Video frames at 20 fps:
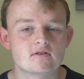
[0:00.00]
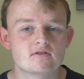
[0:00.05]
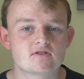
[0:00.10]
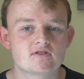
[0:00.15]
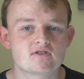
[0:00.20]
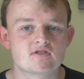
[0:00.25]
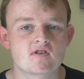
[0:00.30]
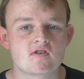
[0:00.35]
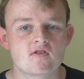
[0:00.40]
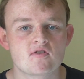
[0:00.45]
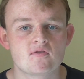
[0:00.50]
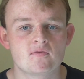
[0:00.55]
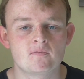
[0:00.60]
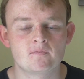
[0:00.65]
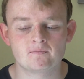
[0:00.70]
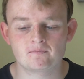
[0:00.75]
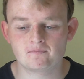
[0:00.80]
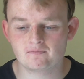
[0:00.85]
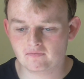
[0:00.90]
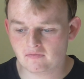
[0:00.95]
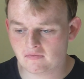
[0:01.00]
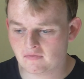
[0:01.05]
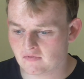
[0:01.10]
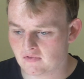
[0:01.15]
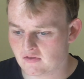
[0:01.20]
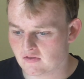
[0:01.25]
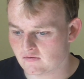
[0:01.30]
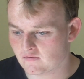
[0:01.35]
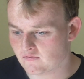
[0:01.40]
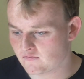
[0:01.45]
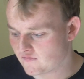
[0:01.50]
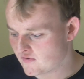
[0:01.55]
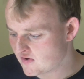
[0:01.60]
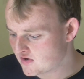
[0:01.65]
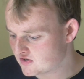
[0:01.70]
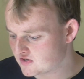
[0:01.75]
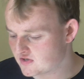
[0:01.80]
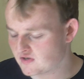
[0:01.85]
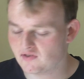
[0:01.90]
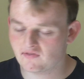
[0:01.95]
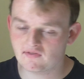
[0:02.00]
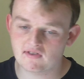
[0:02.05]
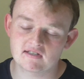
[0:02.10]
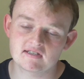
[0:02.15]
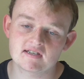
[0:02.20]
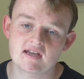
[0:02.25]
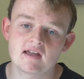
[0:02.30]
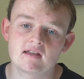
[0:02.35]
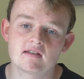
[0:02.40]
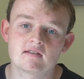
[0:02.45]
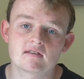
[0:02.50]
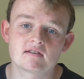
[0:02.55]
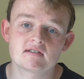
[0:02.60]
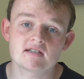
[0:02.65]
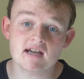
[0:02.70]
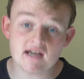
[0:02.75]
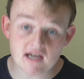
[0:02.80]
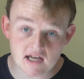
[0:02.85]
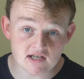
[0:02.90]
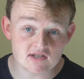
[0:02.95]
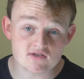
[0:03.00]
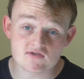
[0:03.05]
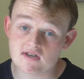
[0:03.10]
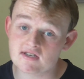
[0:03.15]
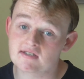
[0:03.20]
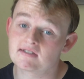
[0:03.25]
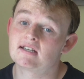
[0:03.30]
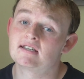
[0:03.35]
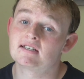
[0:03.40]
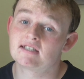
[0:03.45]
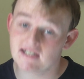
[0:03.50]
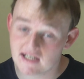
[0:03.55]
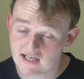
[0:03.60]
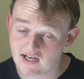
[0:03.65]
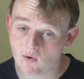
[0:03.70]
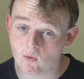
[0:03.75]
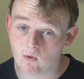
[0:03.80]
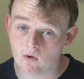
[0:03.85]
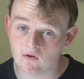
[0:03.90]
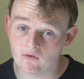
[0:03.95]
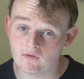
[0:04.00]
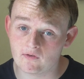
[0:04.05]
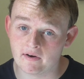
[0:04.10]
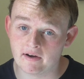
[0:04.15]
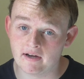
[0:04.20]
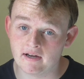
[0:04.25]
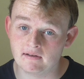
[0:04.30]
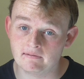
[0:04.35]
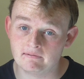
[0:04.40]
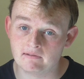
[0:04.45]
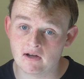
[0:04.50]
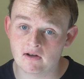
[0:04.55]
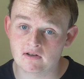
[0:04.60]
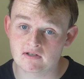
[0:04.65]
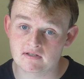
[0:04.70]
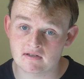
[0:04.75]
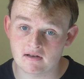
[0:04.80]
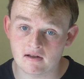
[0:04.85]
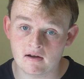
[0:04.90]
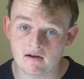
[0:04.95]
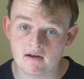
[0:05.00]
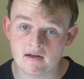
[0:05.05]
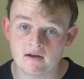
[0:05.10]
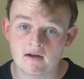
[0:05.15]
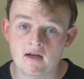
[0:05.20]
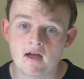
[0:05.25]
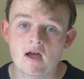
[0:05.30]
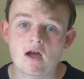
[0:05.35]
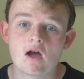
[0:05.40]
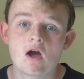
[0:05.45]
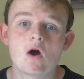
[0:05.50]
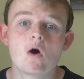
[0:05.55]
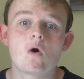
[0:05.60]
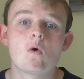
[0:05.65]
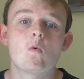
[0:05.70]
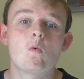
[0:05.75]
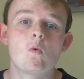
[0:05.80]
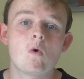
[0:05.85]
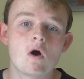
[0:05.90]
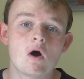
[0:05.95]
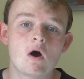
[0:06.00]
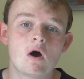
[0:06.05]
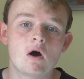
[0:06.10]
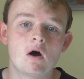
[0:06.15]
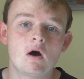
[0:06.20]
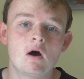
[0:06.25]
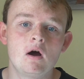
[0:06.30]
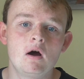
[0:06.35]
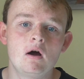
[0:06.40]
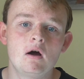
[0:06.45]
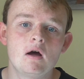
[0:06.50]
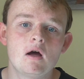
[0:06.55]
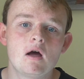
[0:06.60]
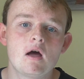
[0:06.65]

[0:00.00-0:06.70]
So first off, the 10 countries that did qualify last night were